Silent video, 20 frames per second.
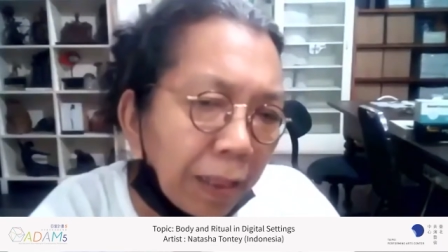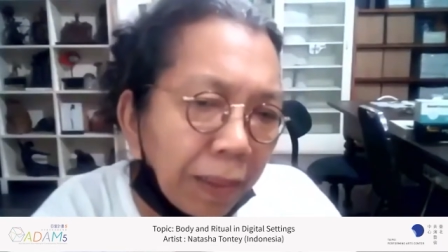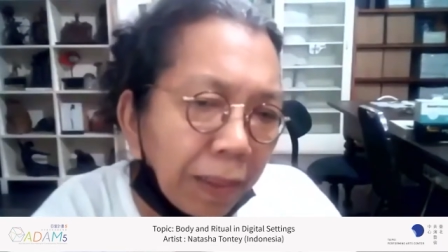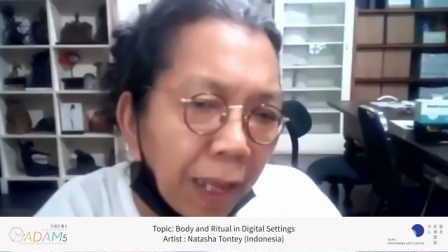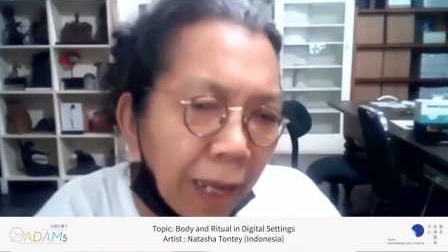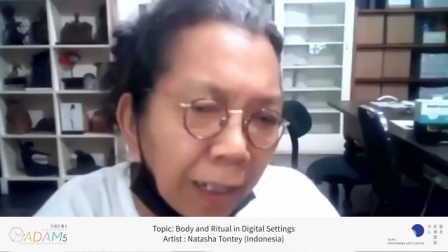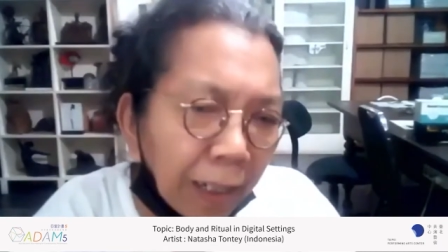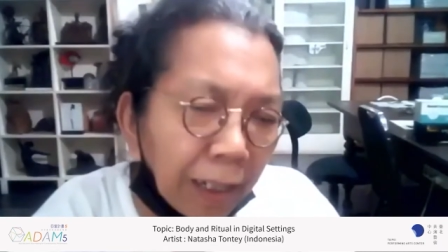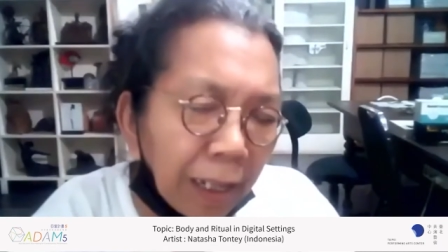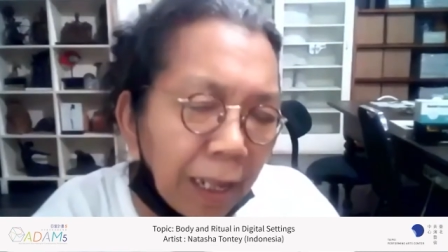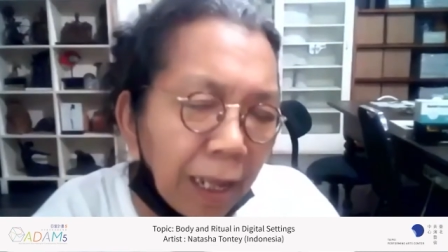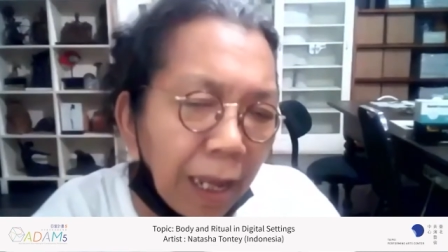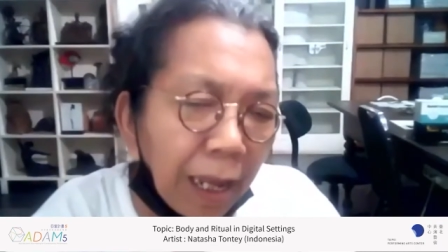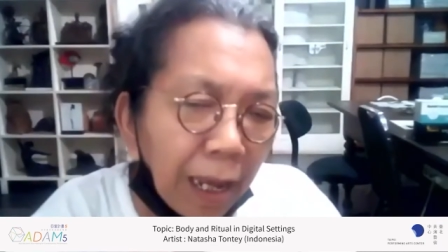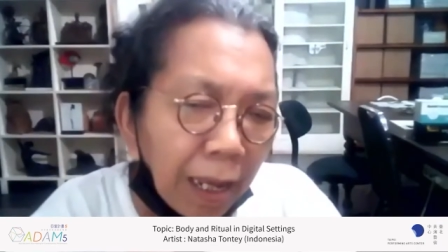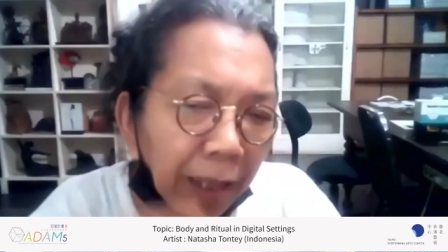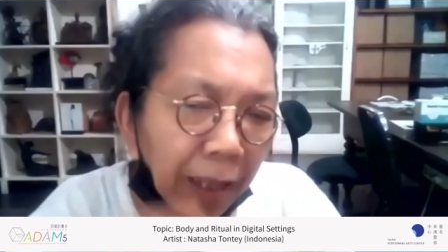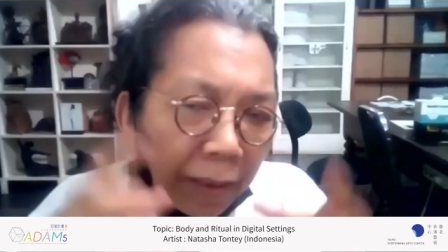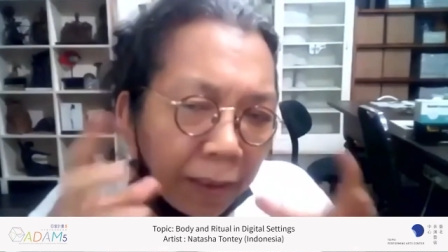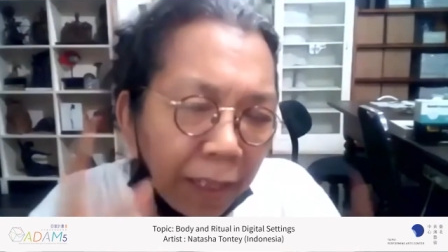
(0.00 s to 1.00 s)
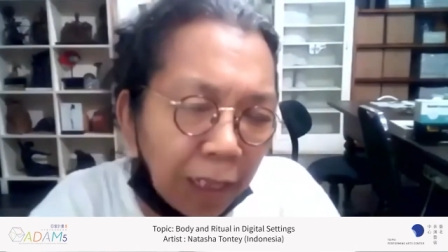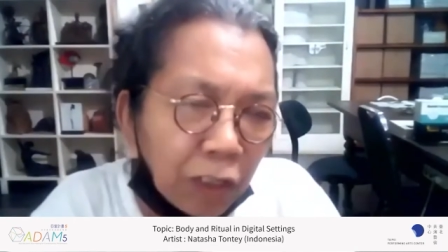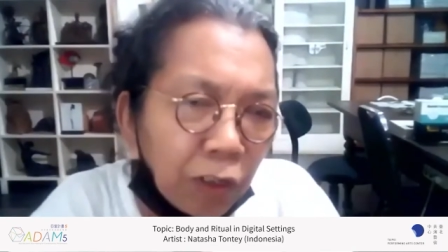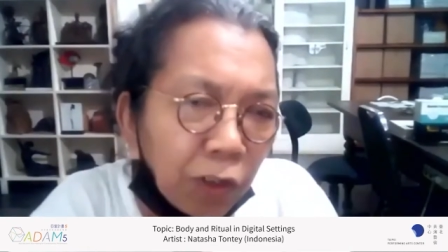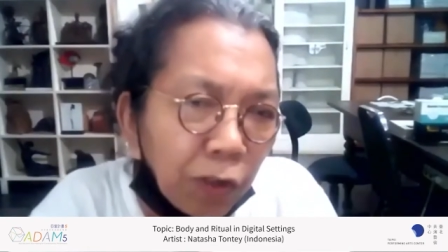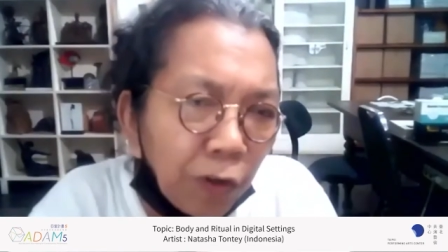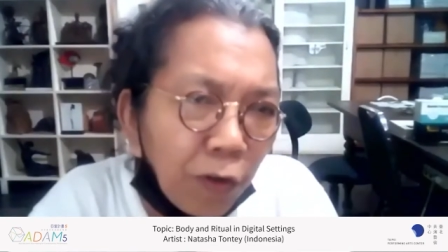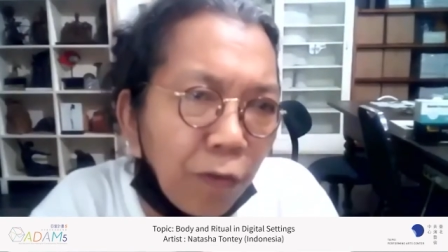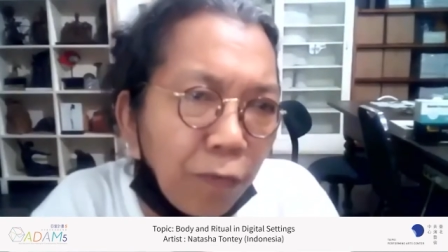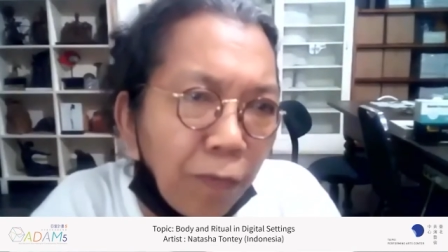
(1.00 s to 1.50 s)
That this
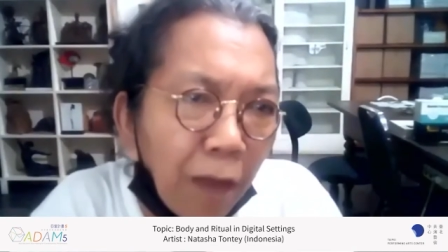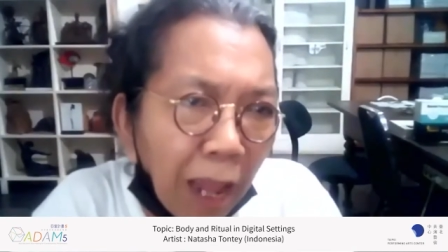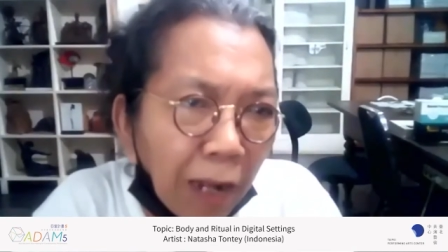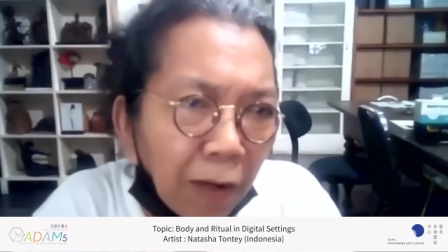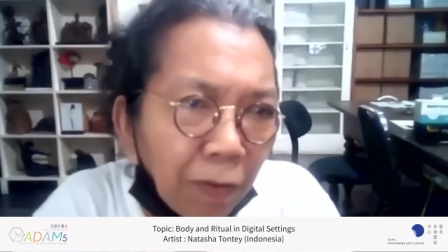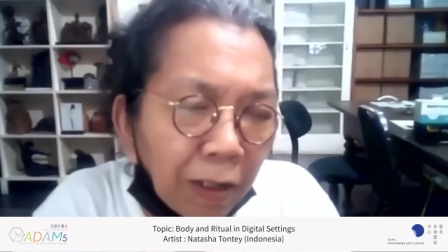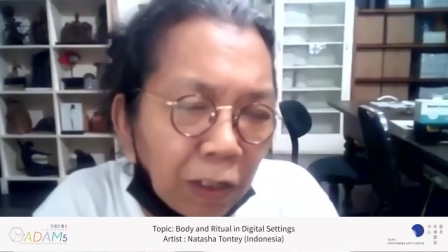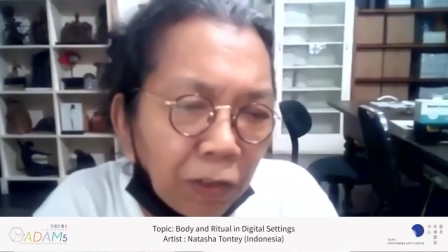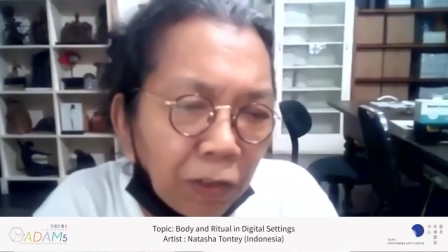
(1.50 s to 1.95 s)
new value is